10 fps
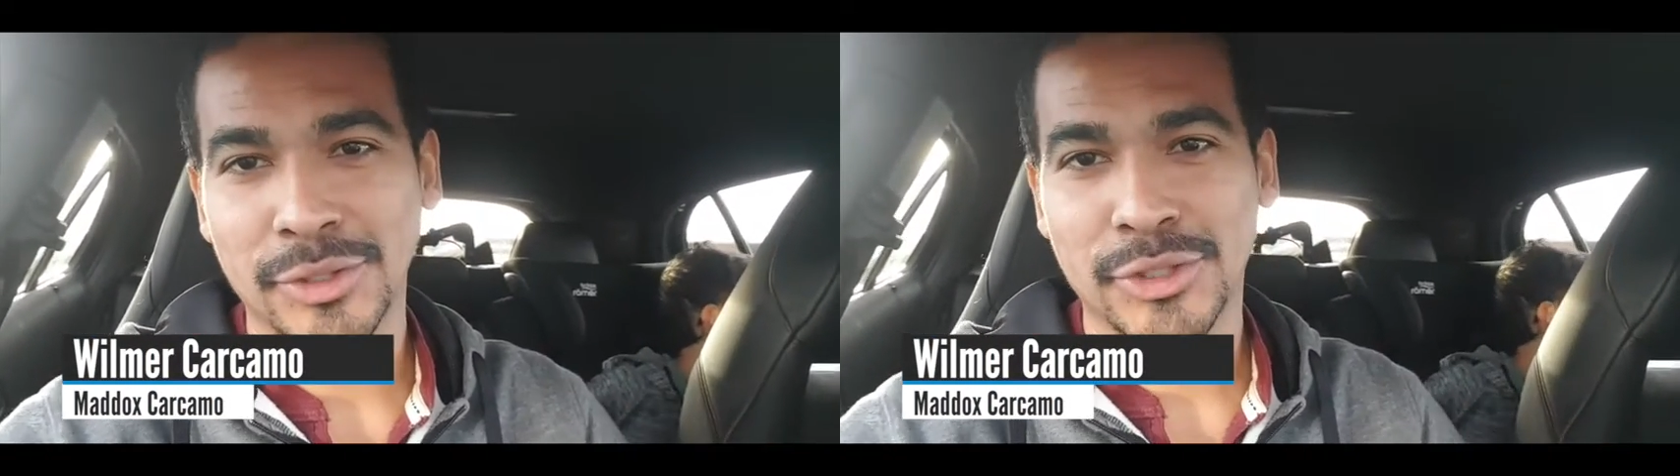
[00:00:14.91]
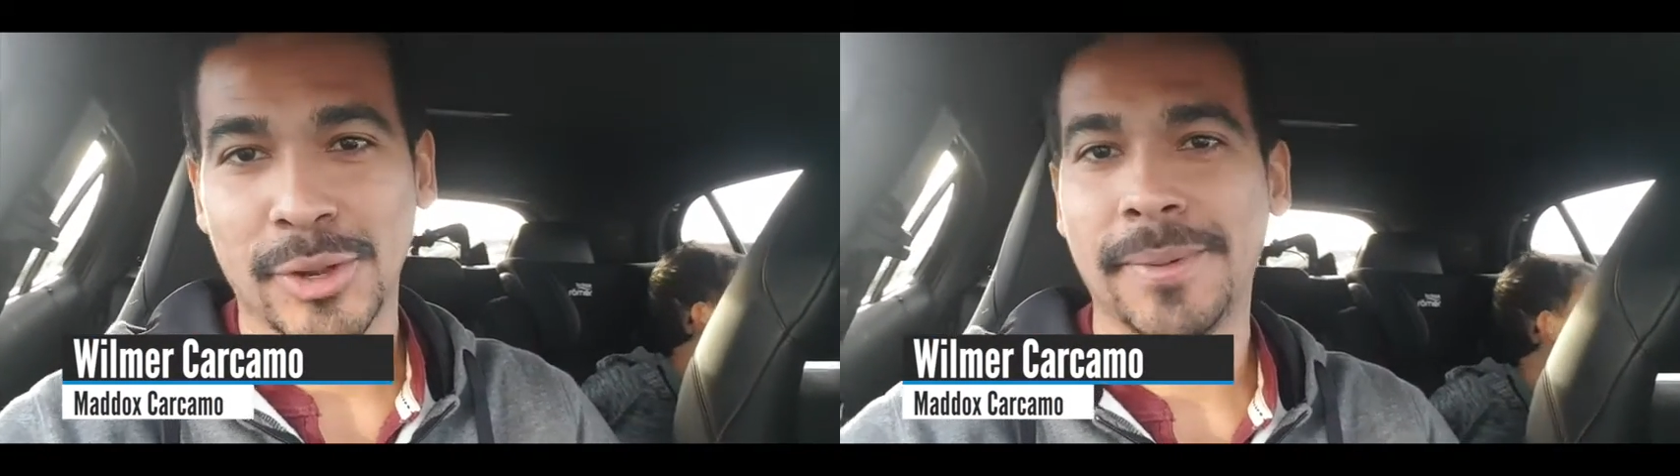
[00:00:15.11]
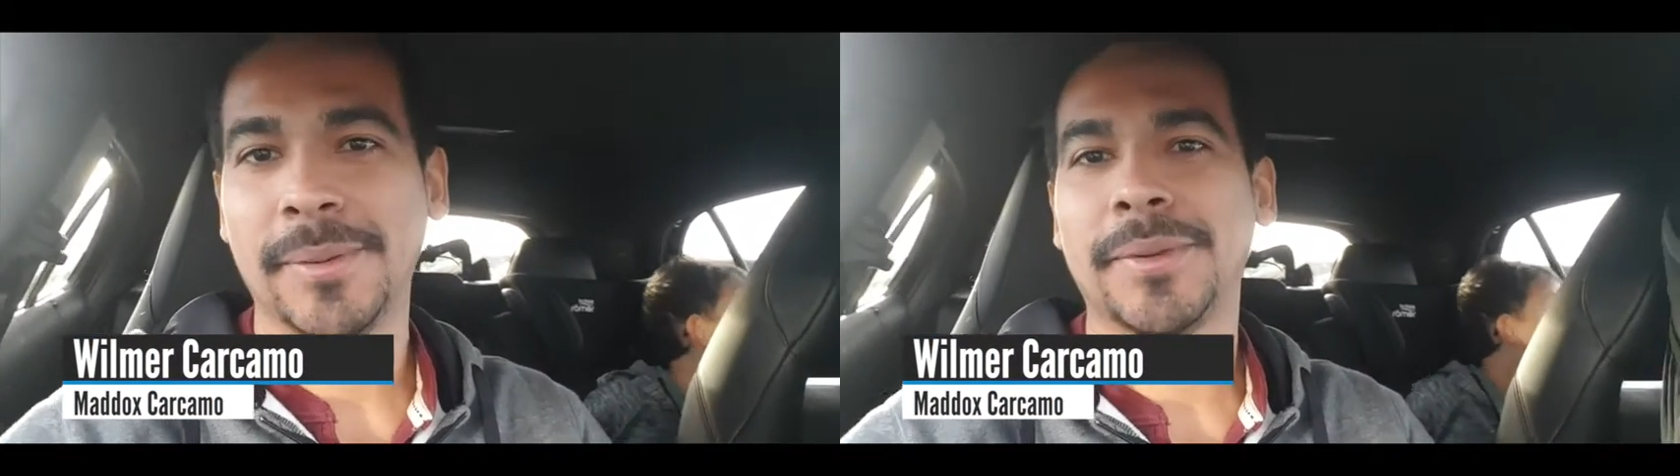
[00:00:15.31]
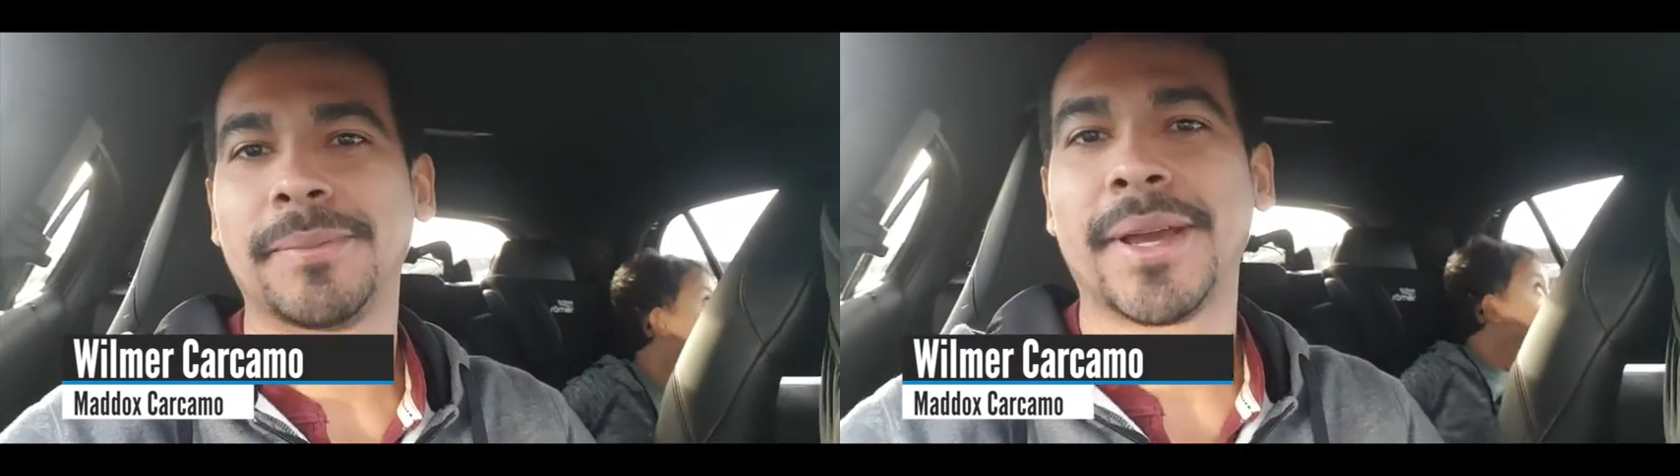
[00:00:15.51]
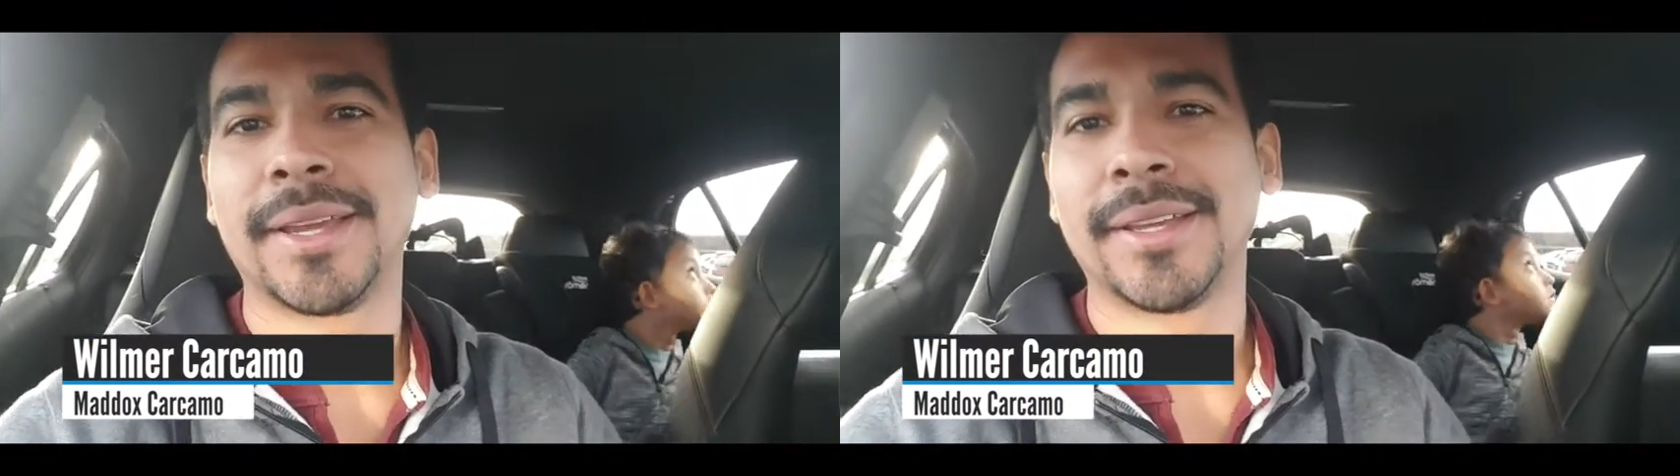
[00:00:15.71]
shopping with
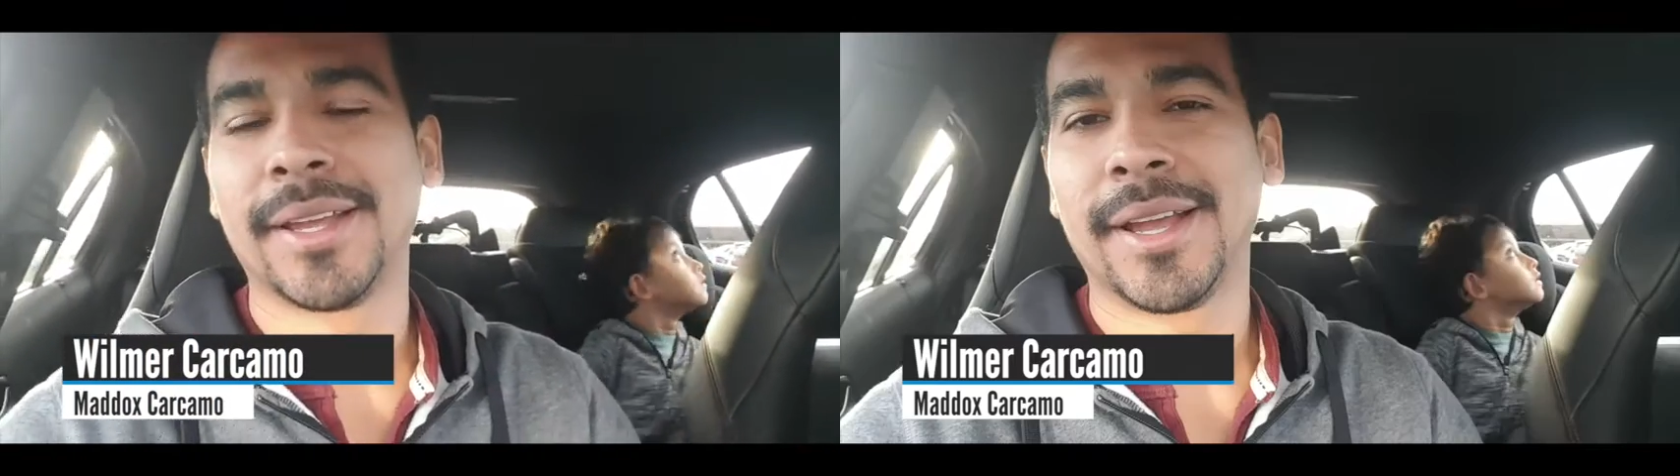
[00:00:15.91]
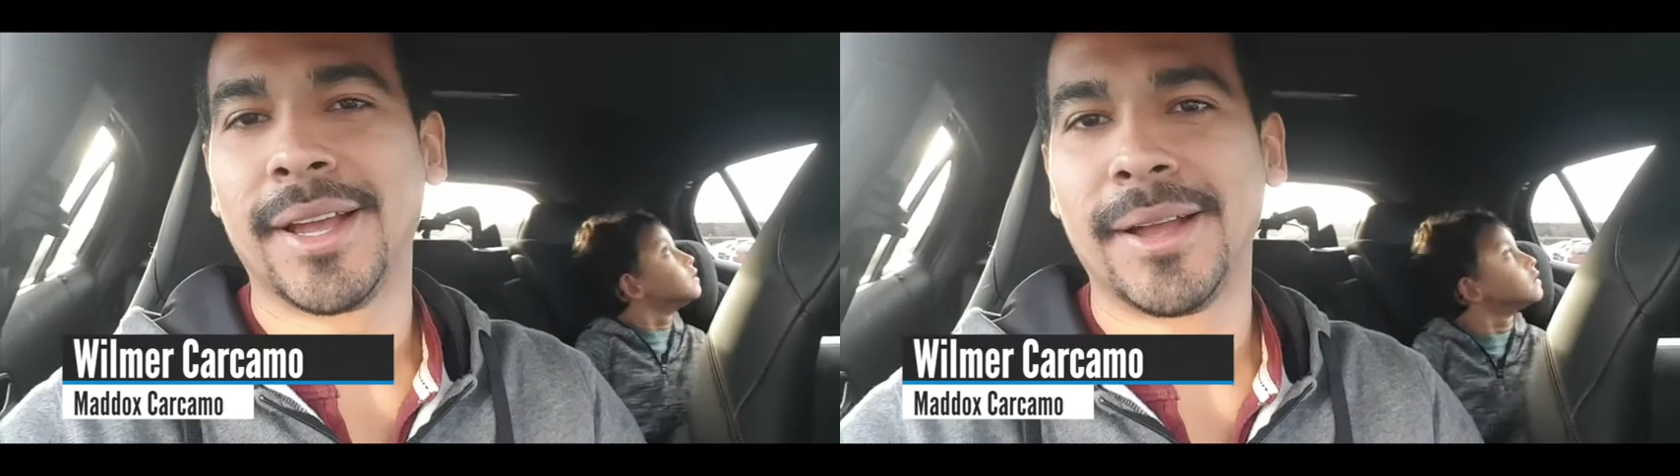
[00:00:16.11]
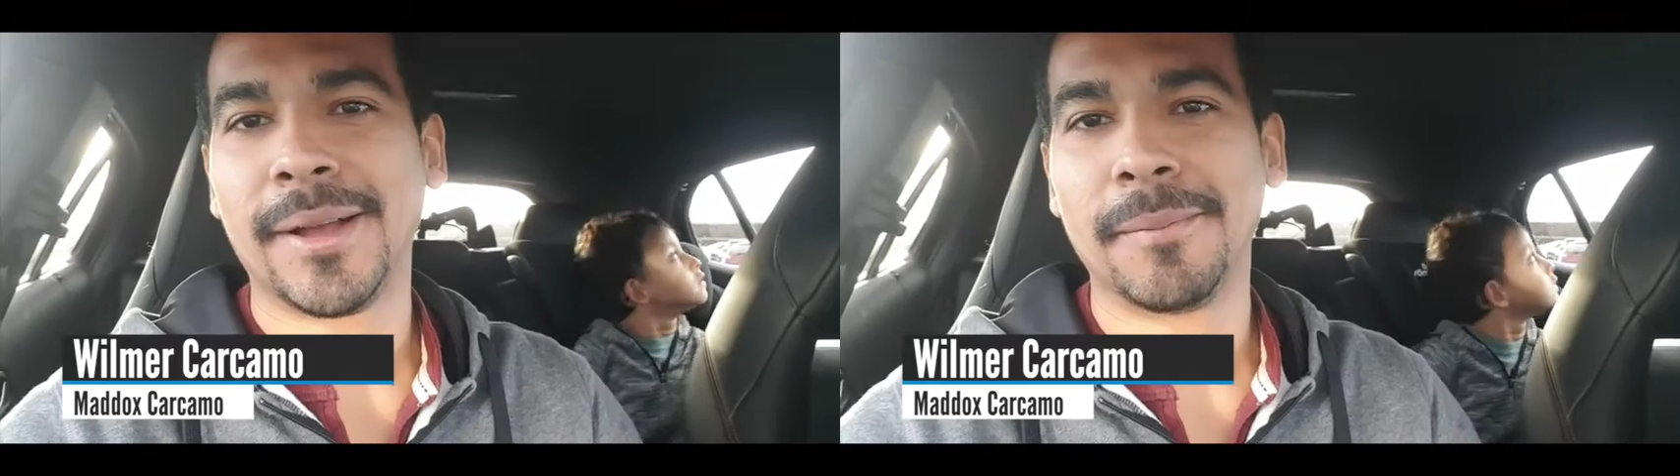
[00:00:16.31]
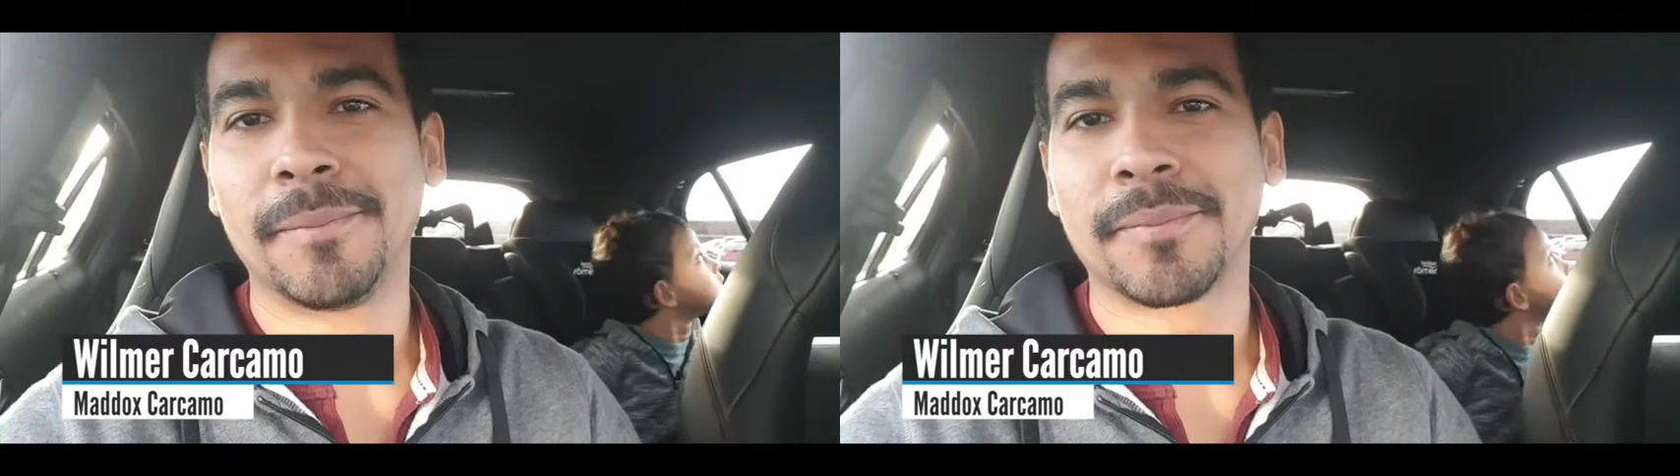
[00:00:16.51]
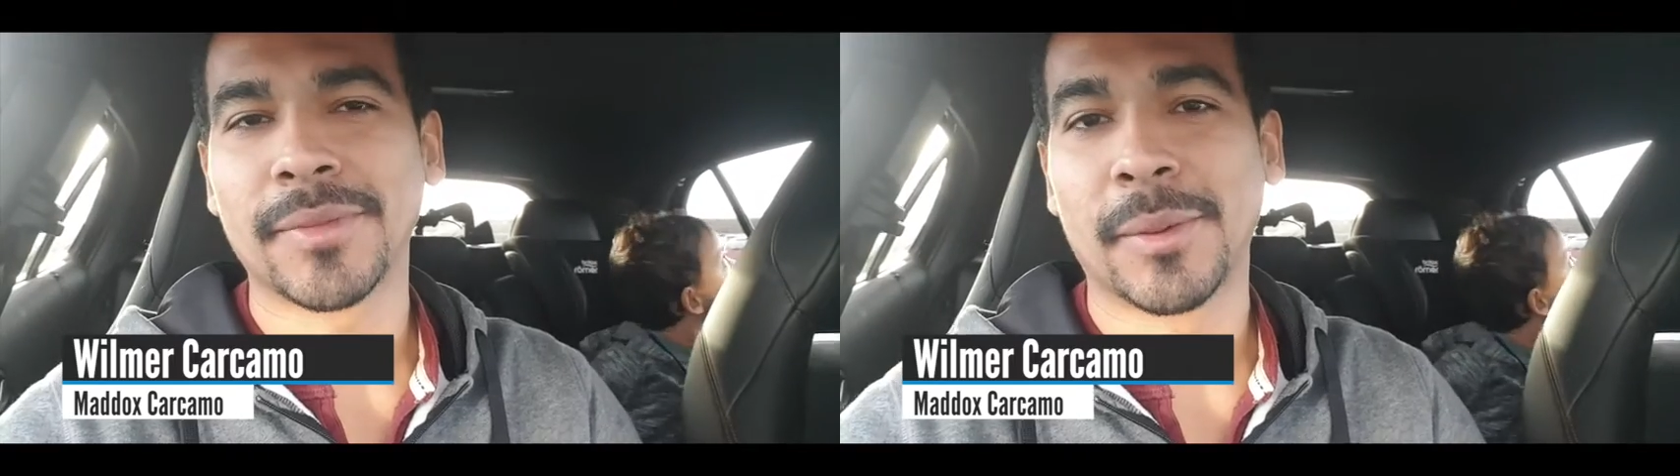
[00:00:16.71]
my um,